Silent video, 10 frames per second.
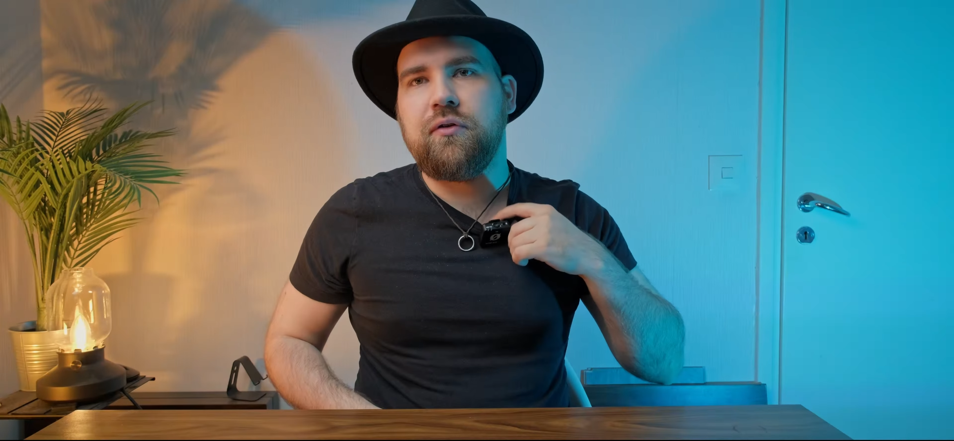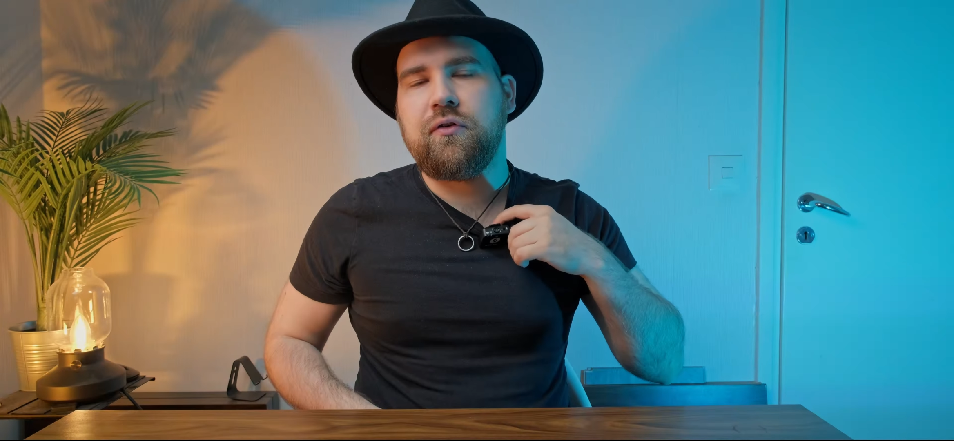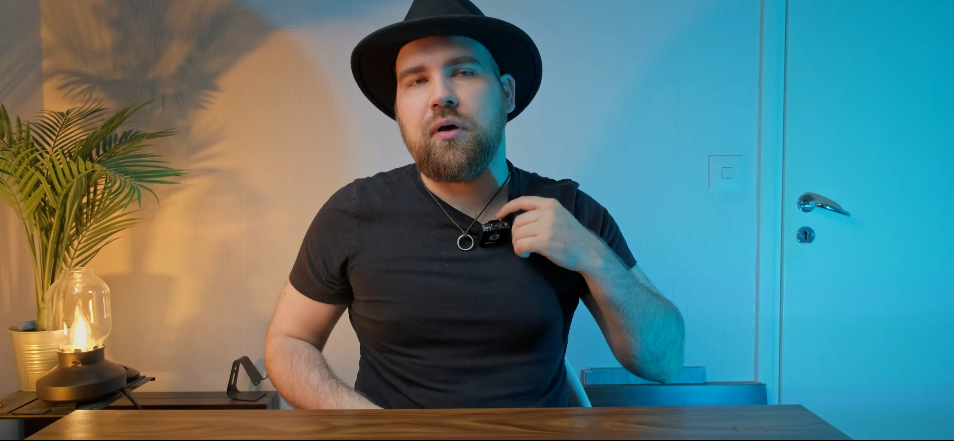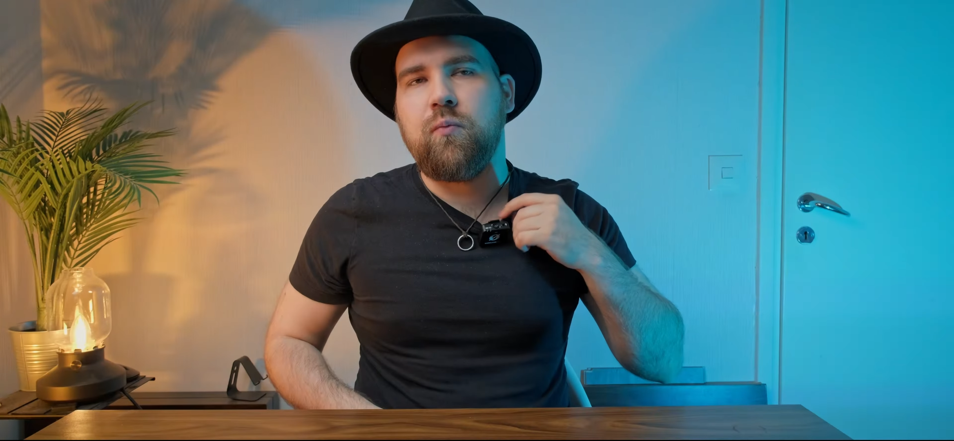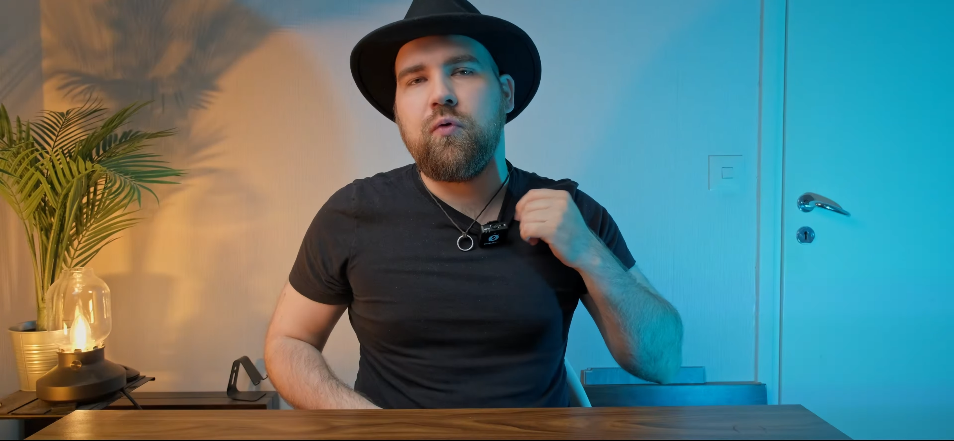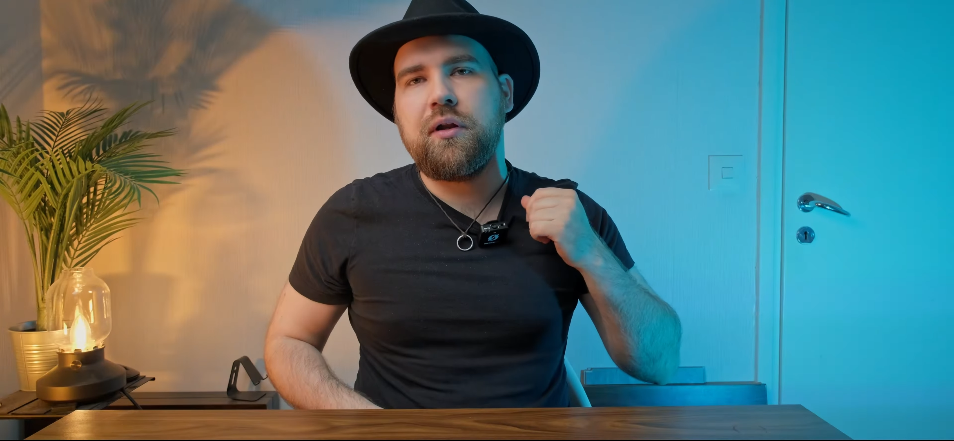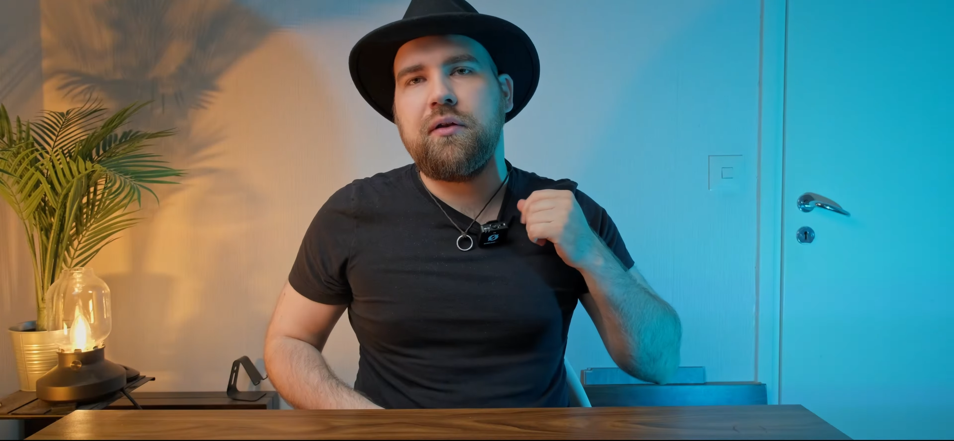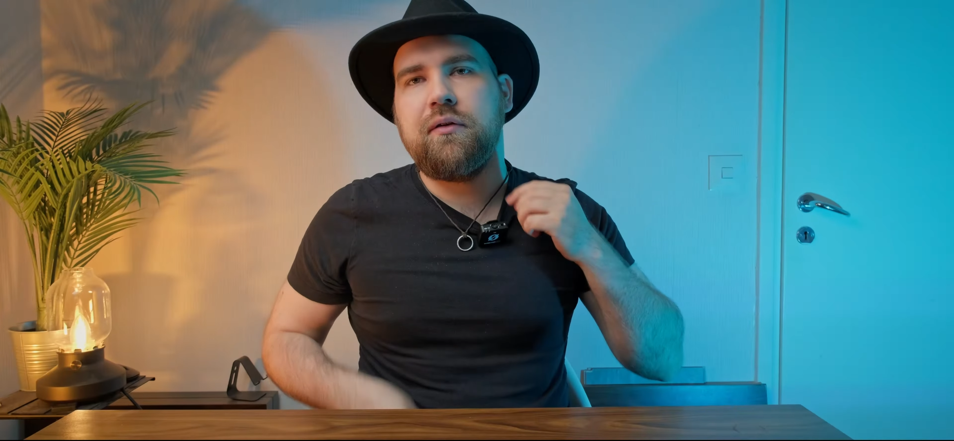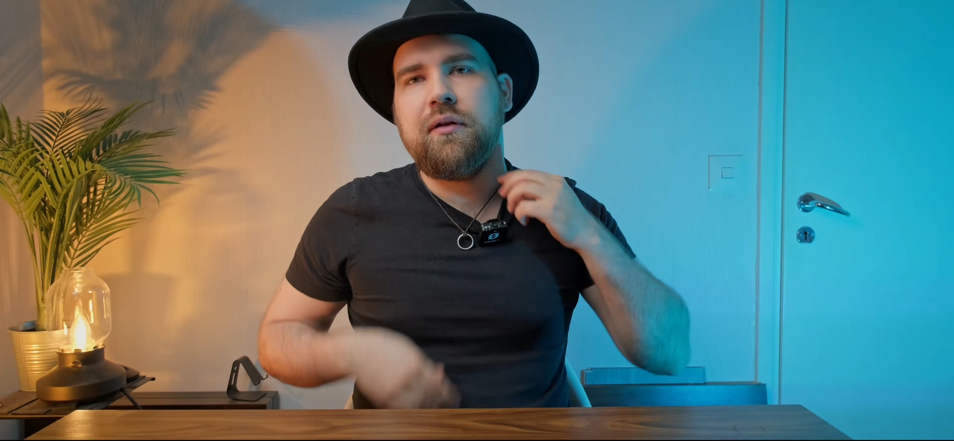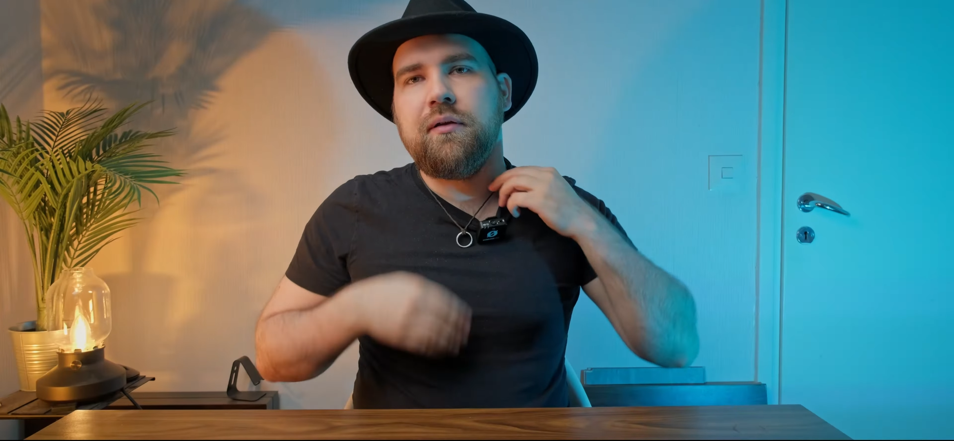somewhat,
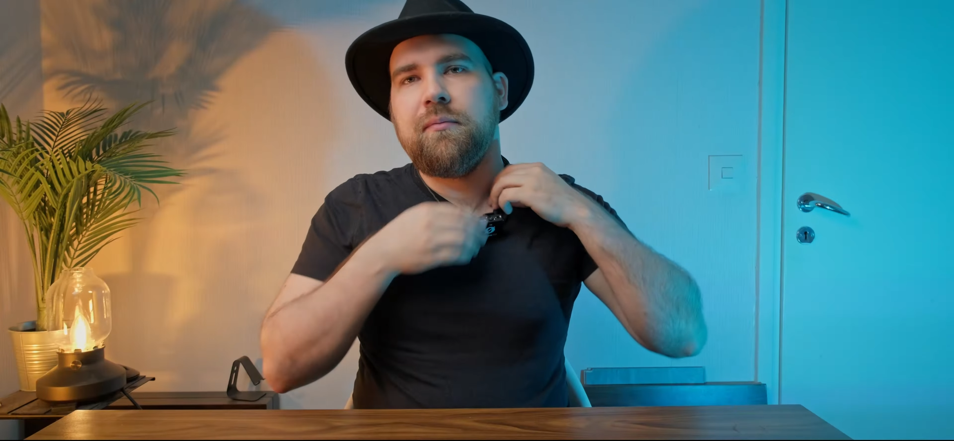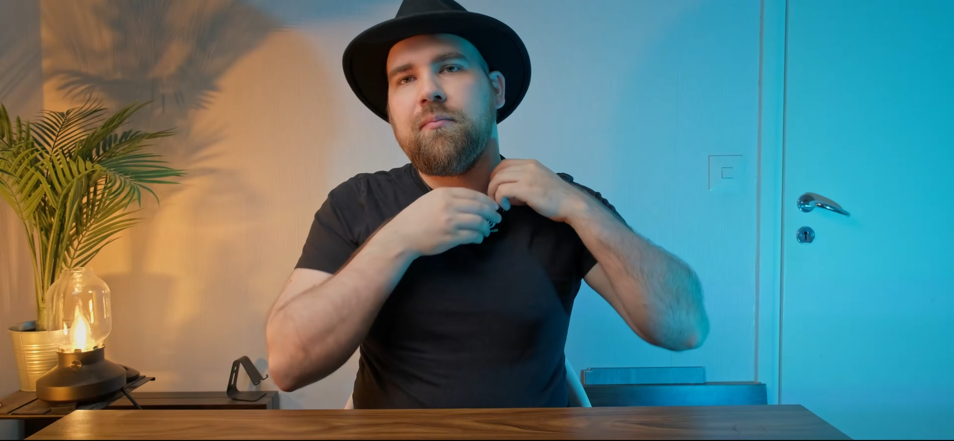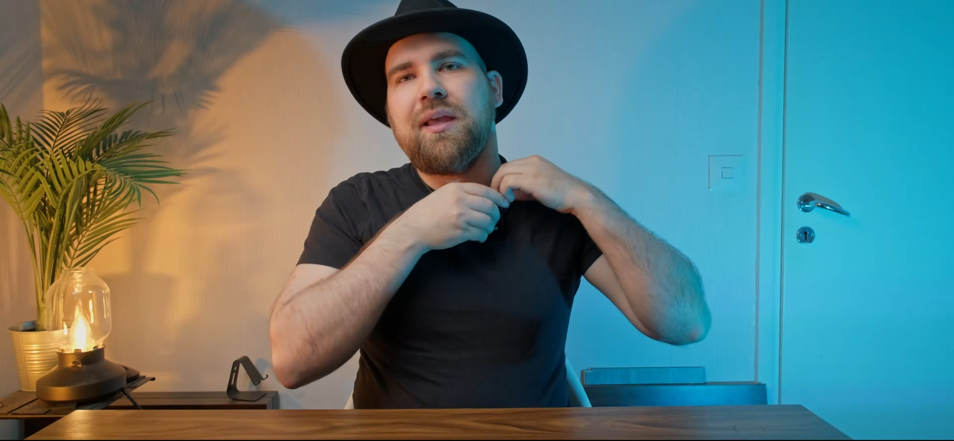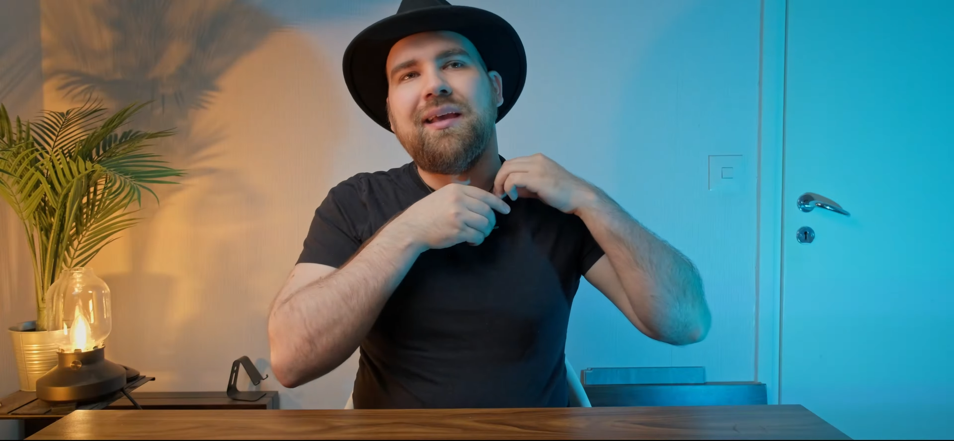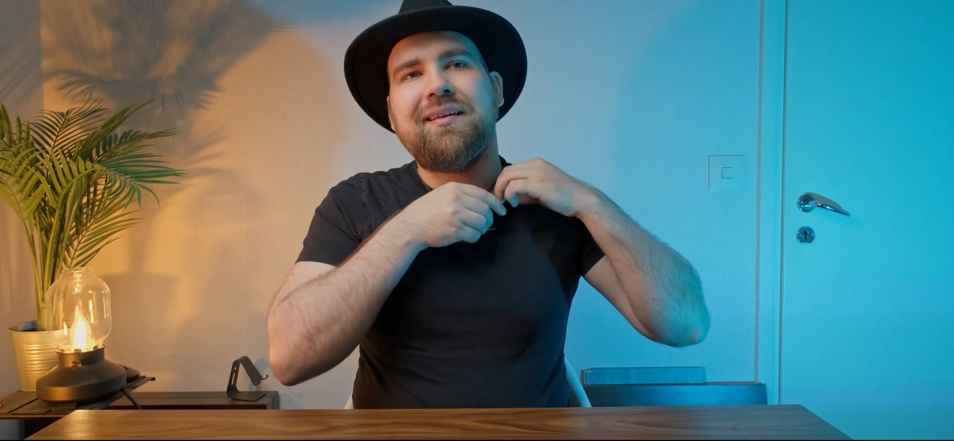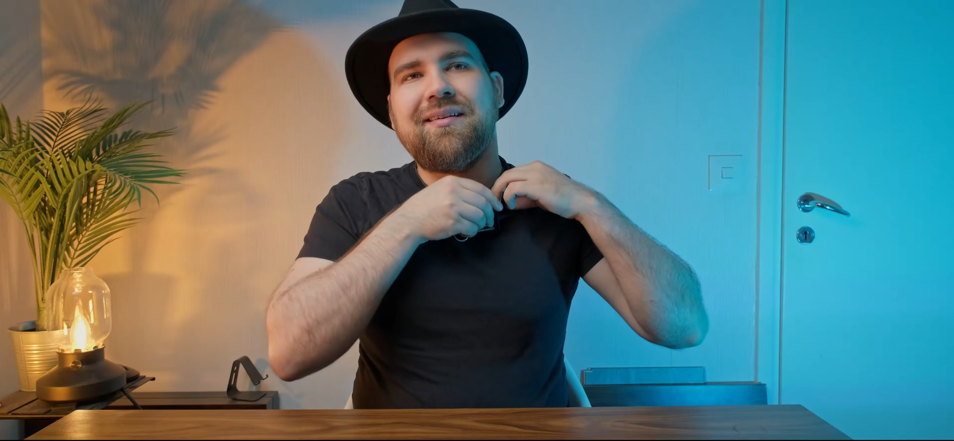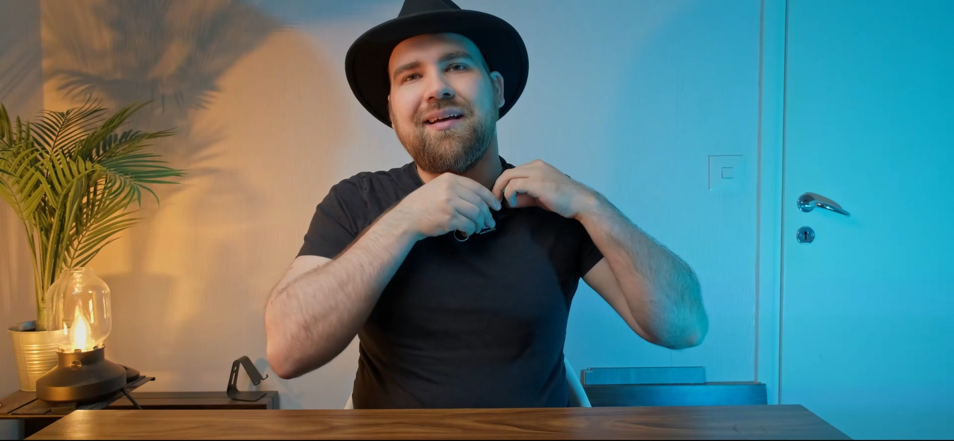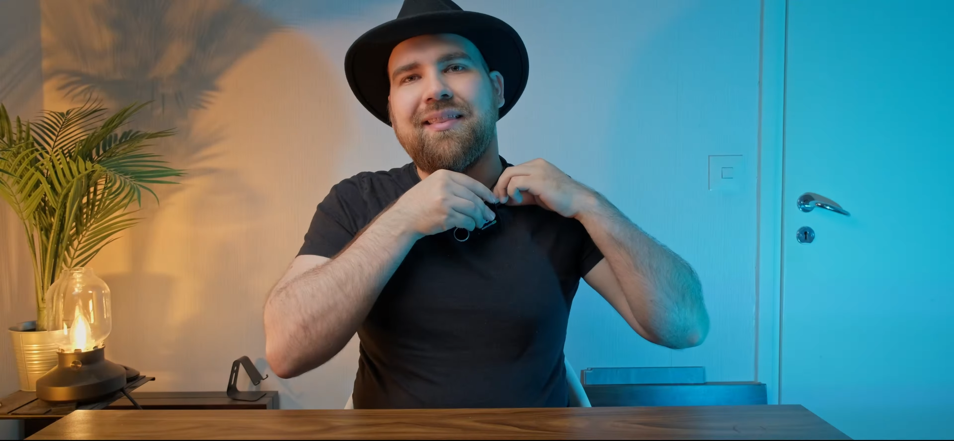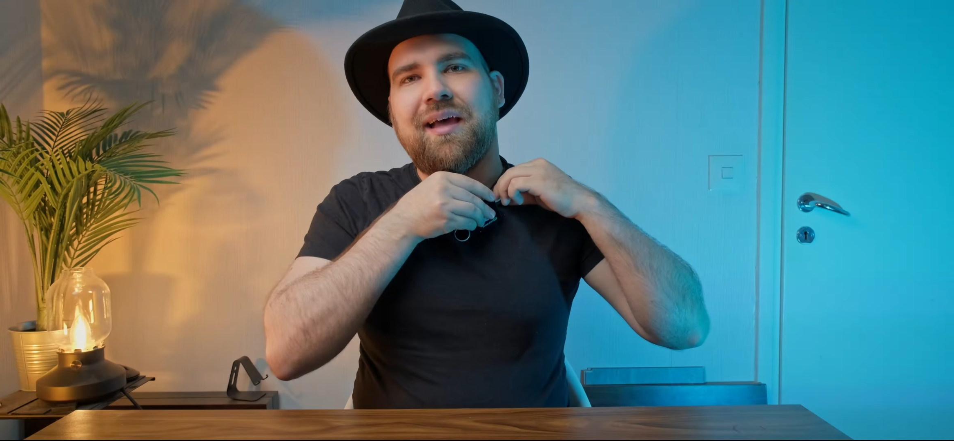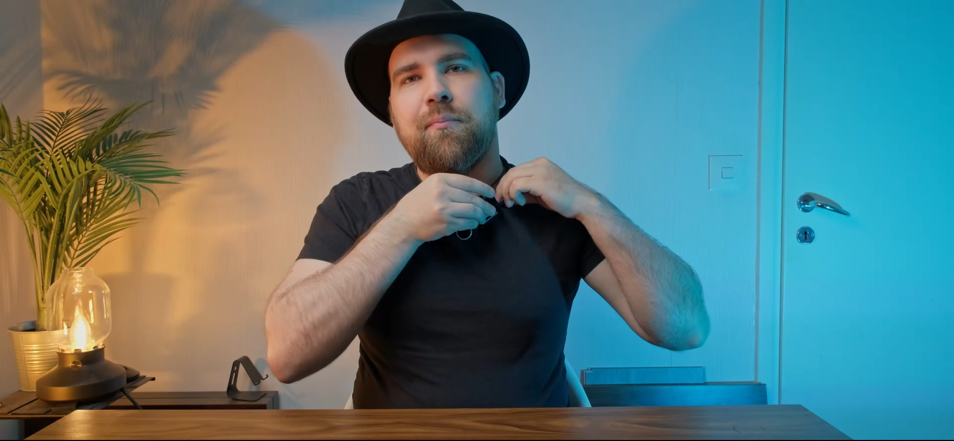it's
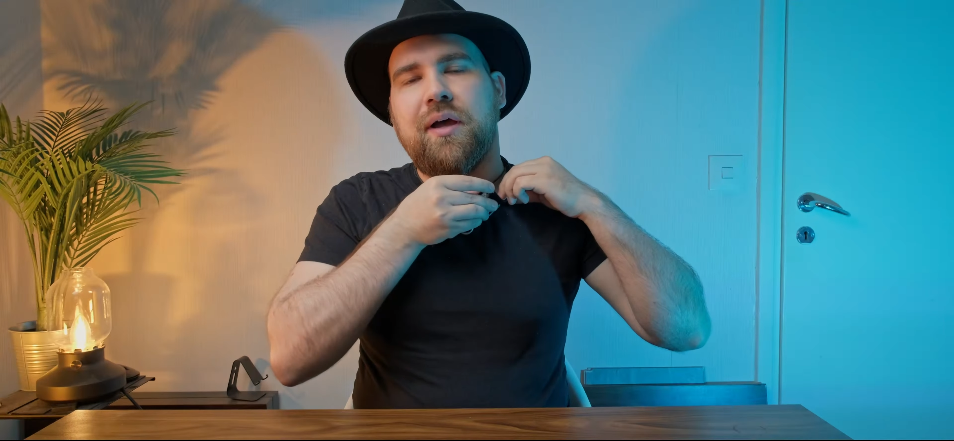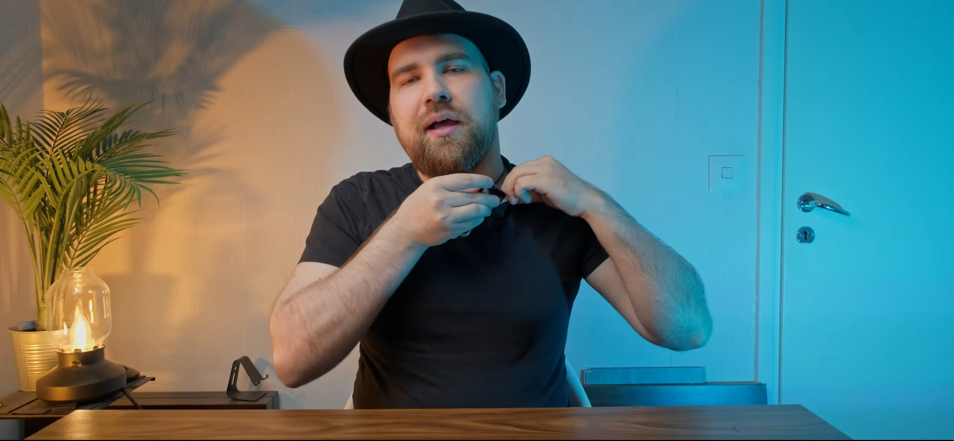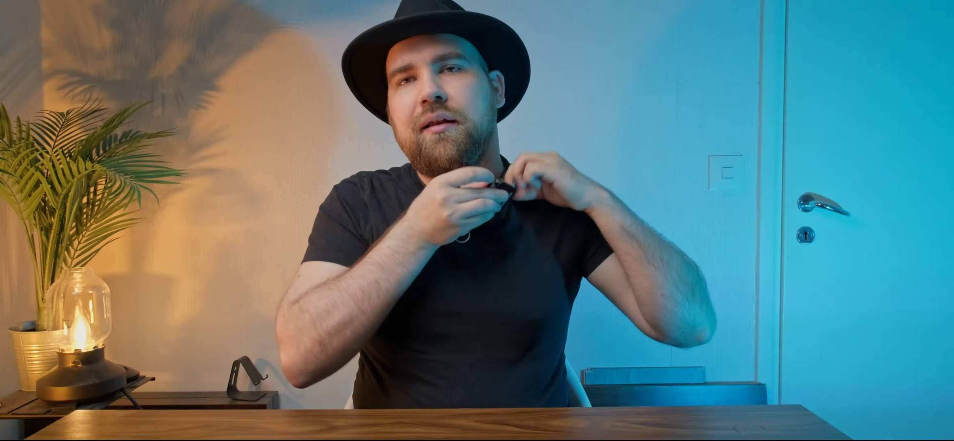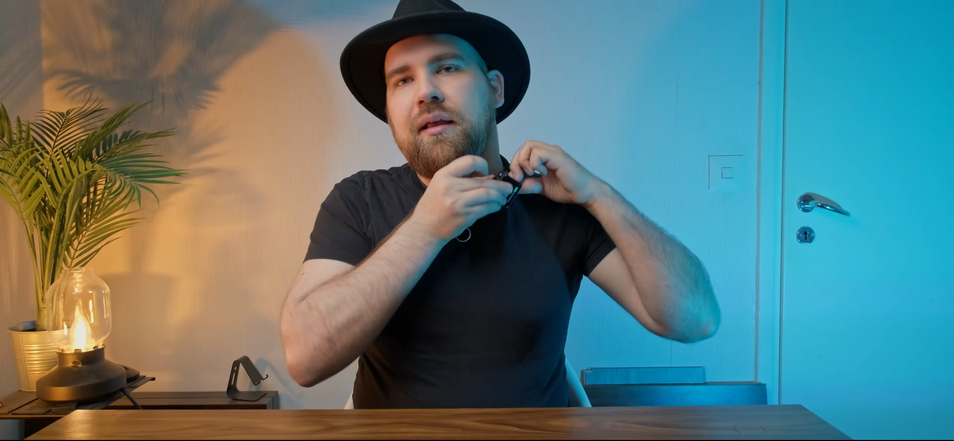not that bad.